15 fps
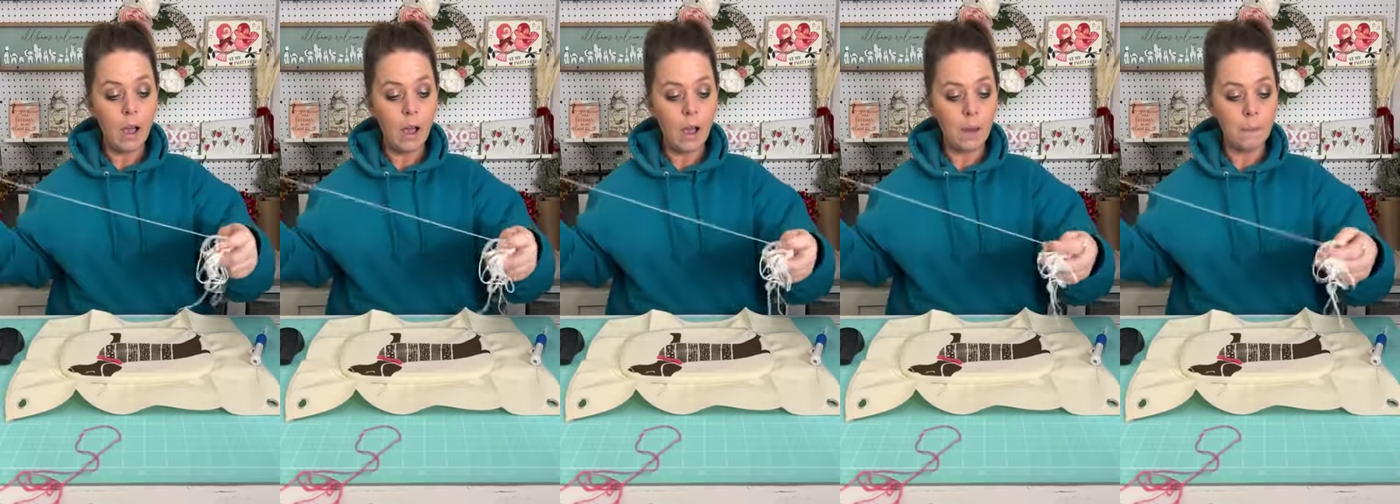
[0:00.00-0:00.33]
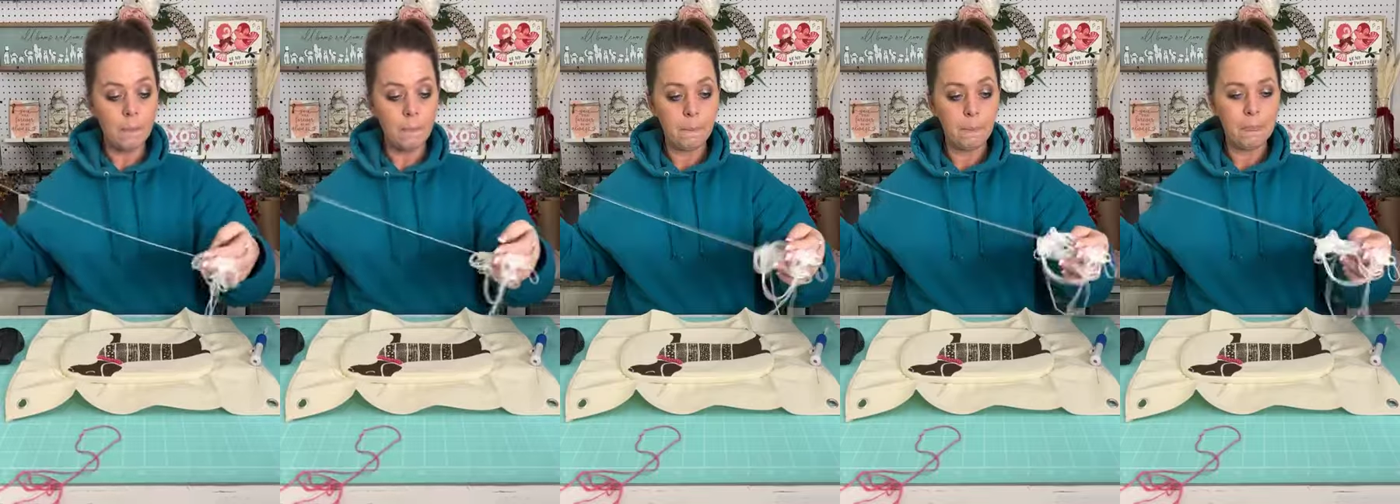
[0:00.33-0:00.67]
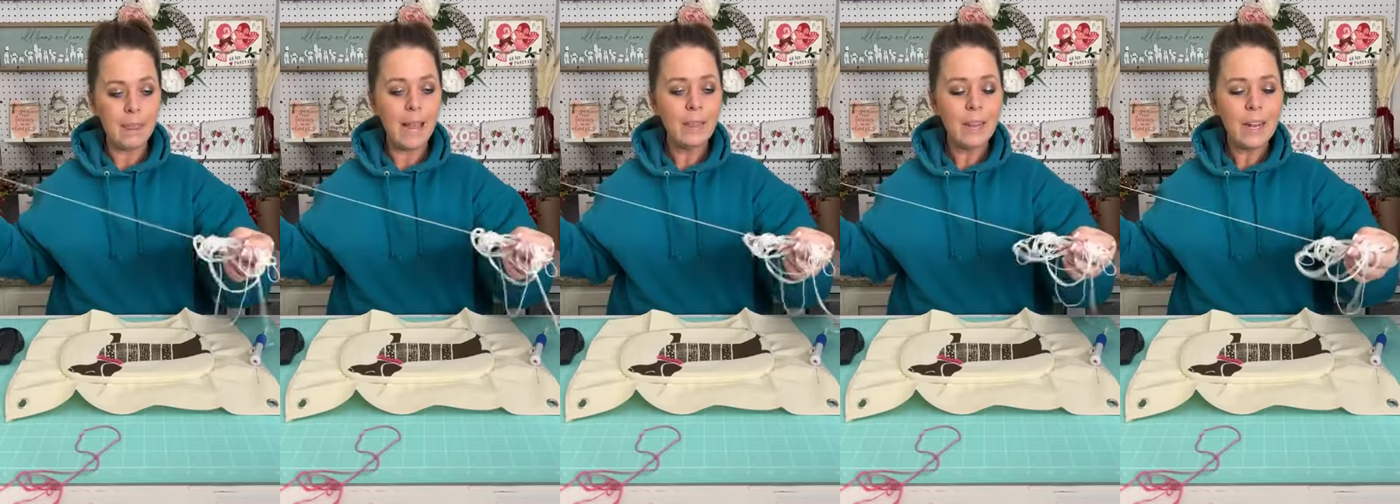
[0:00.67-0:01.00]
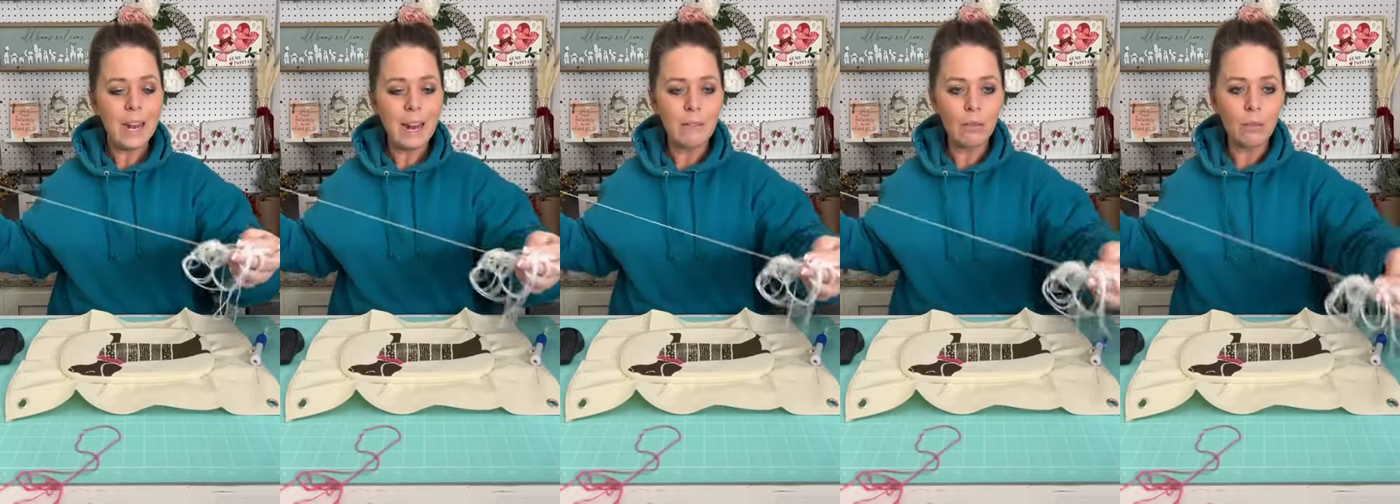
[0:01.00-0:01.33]
Not
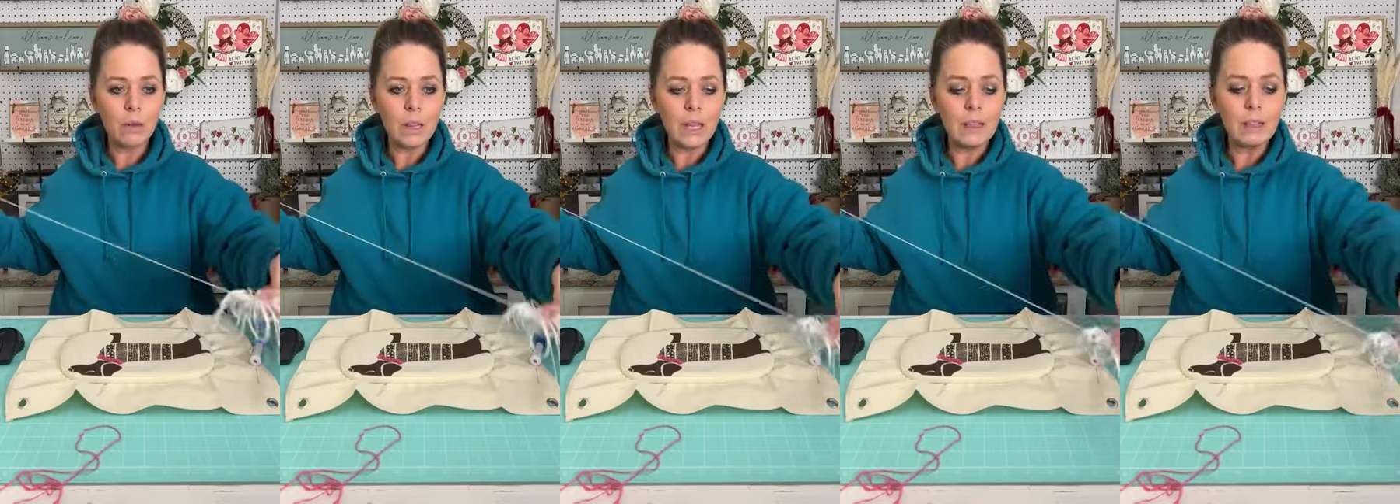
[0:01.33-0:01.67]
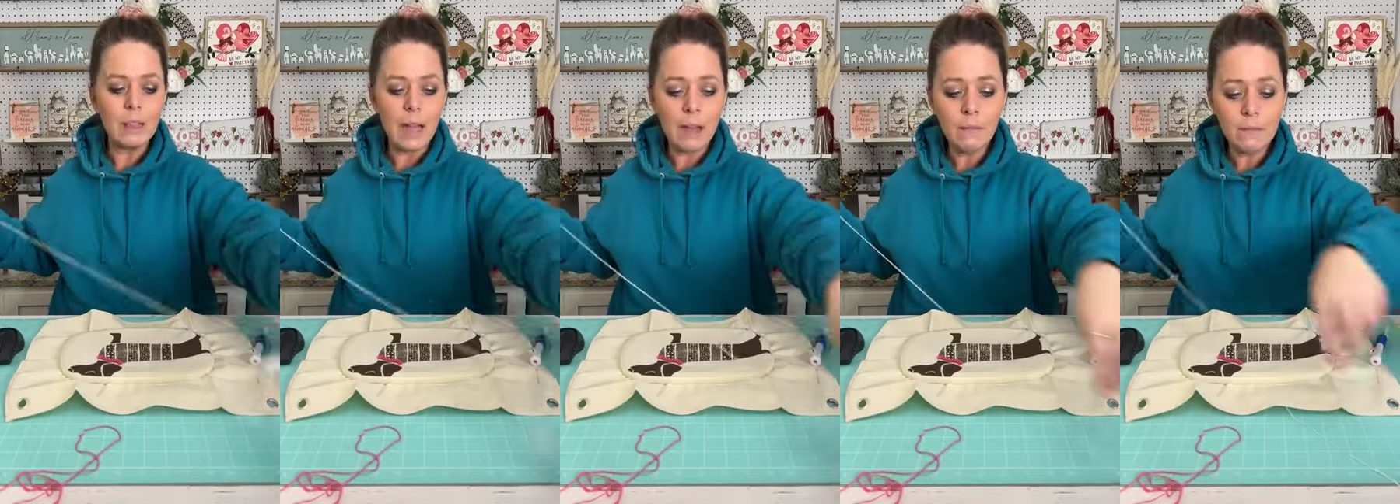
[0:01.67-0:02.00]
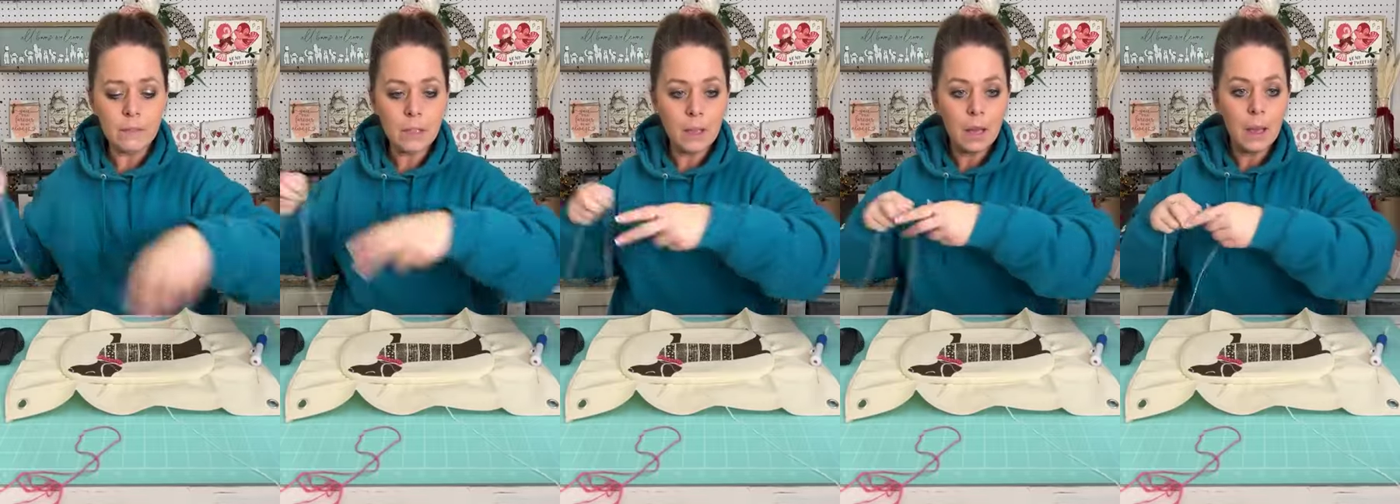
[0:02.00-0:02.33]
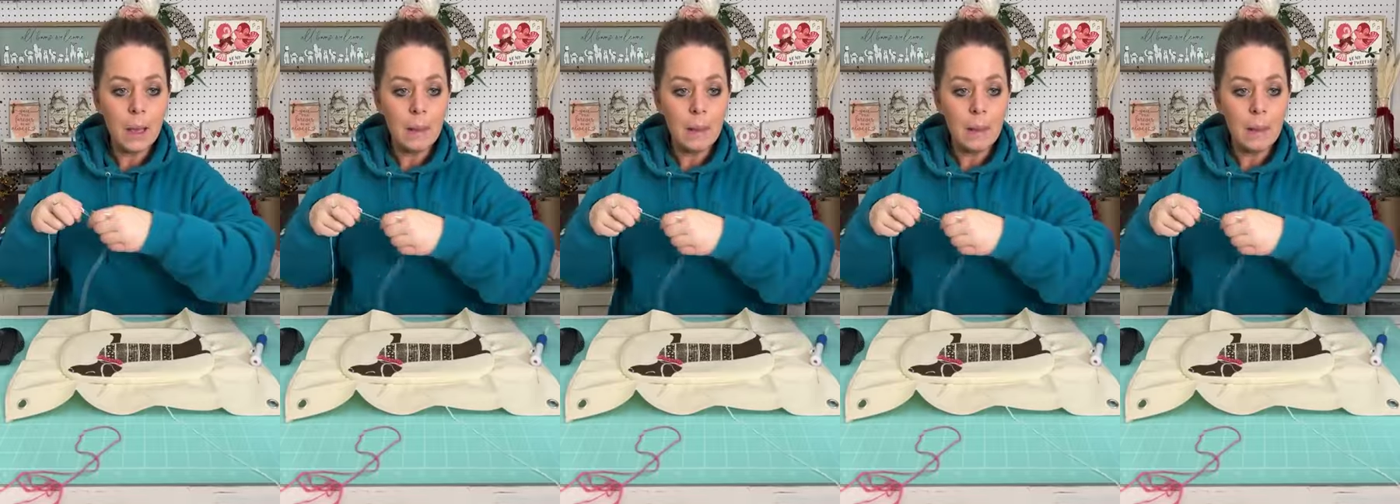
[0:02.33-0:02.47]
that it ever really left,